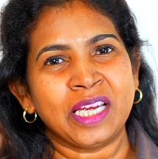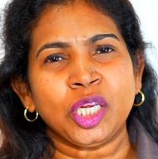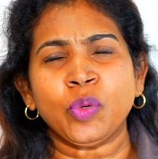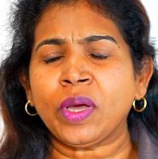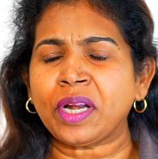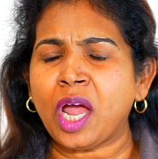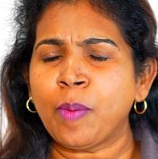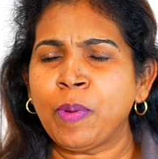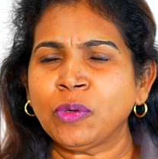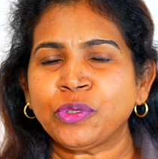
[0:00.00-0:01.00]
You are
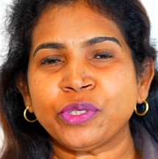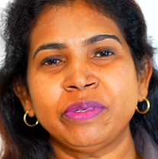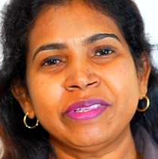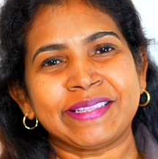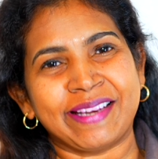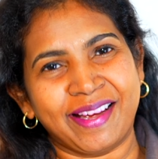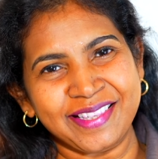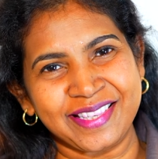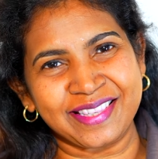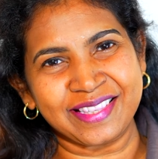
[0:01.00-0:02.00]
about to
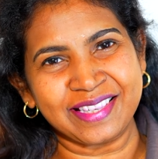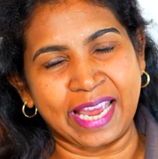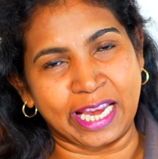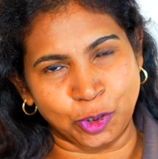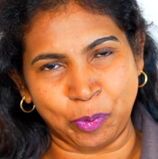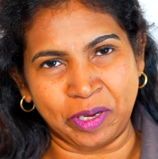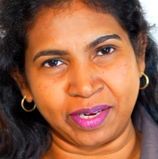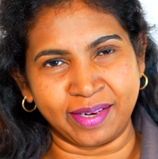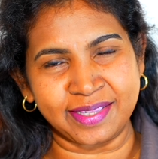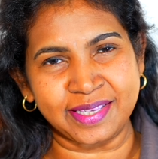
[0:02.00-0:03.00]
touch,
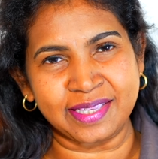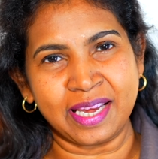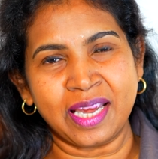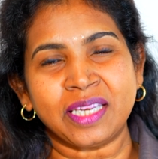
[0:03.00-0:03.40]
experience,